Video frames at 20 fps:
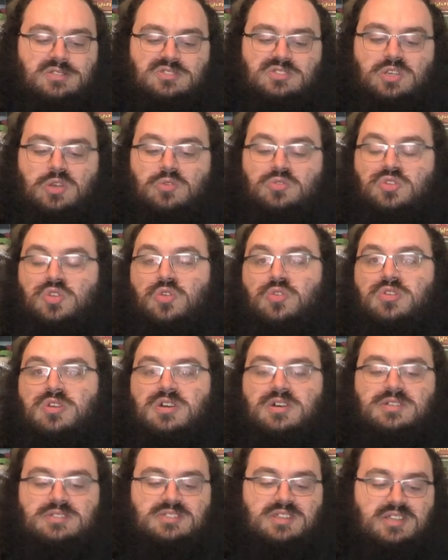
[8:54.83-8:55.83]
So, two
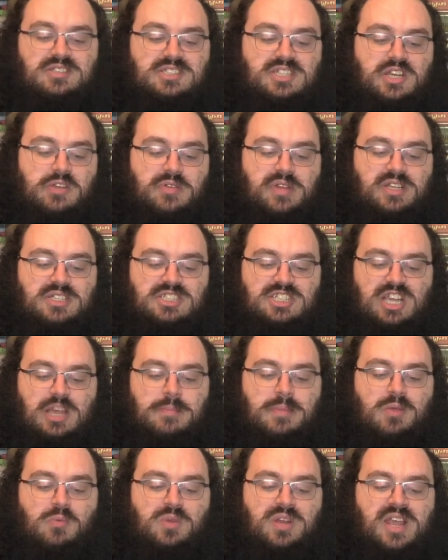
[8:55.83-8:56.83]
cost legendary
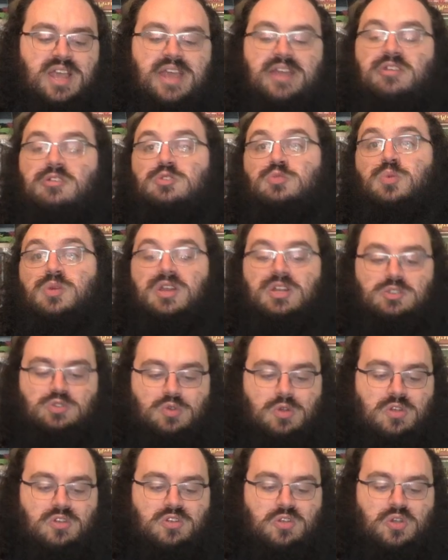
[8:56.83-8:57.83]
enchantment. When it enters, we're going to
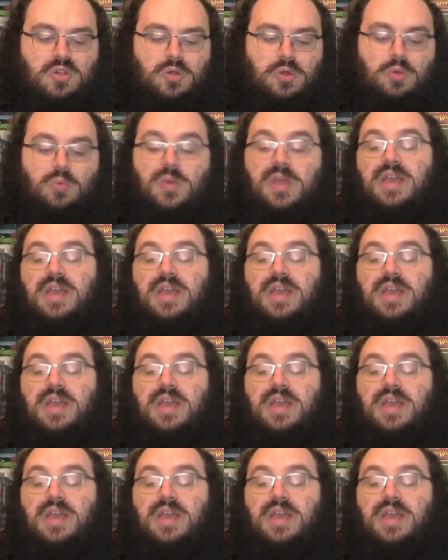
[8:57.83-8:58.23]
draw a card.